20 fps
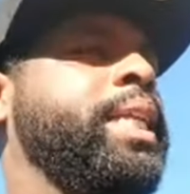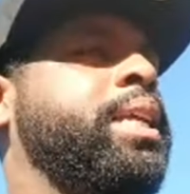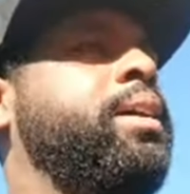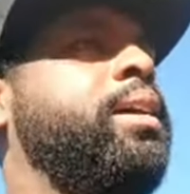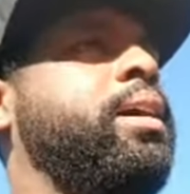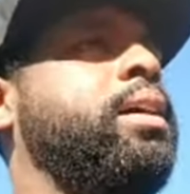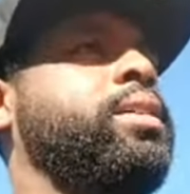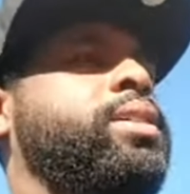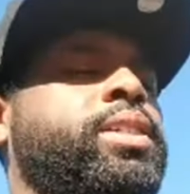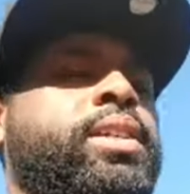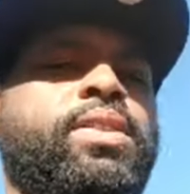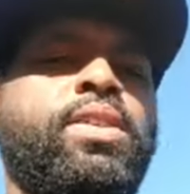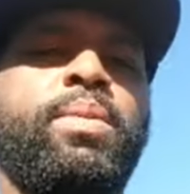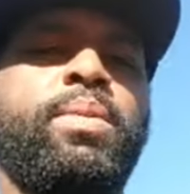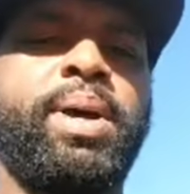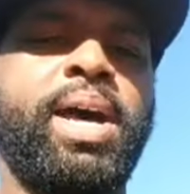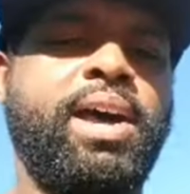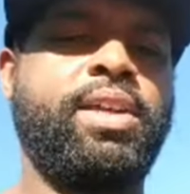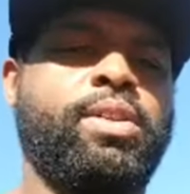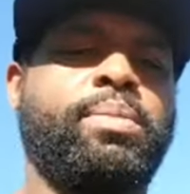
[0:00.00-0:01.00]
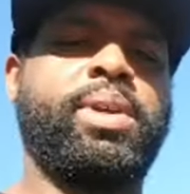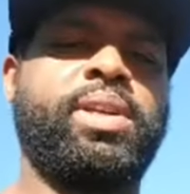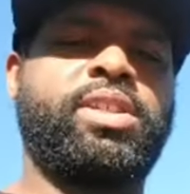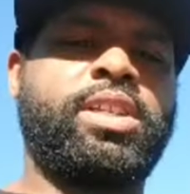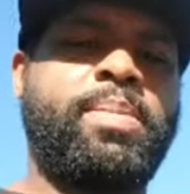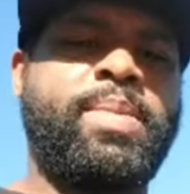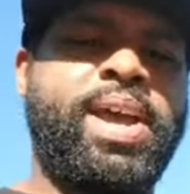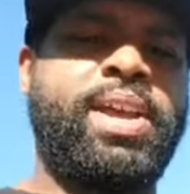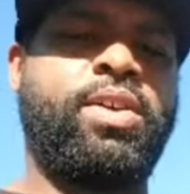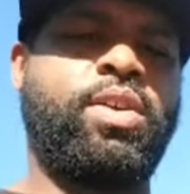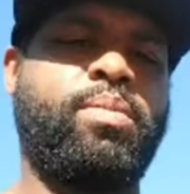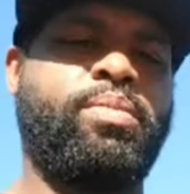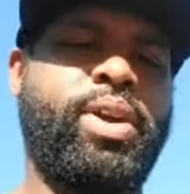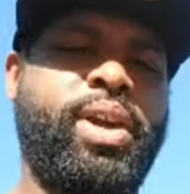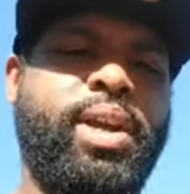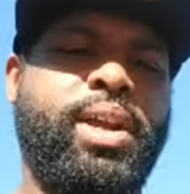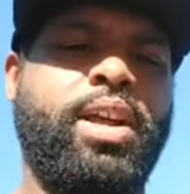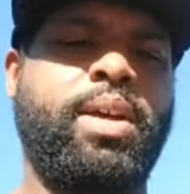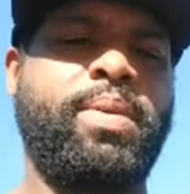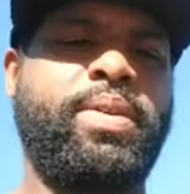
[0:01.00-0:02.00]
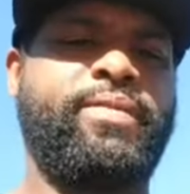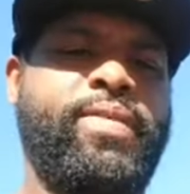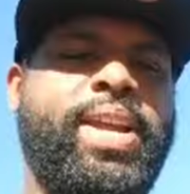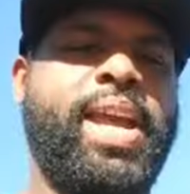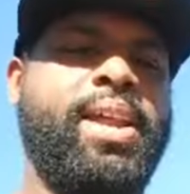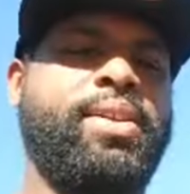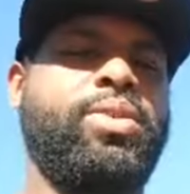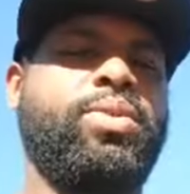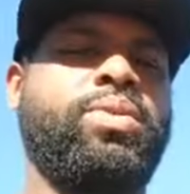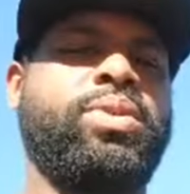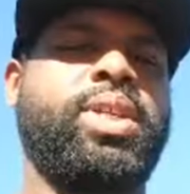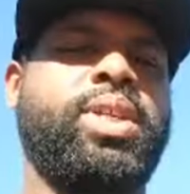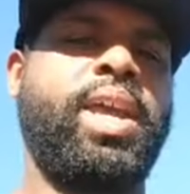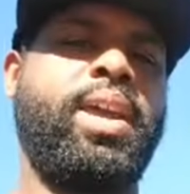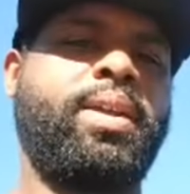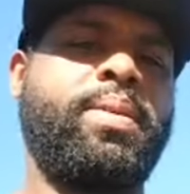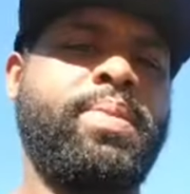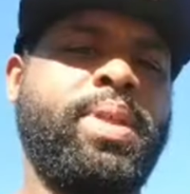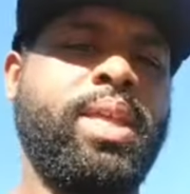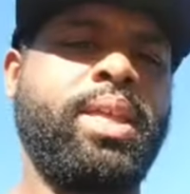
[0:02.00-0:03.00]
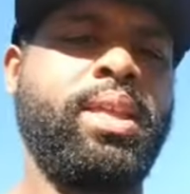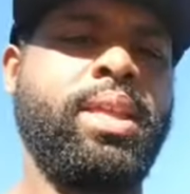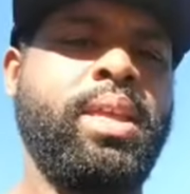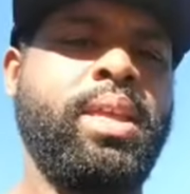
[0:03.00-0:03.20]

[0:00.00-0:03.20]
Oh, this shit gonna bother me. Somebody gonna bring it up. I forgot dude's name.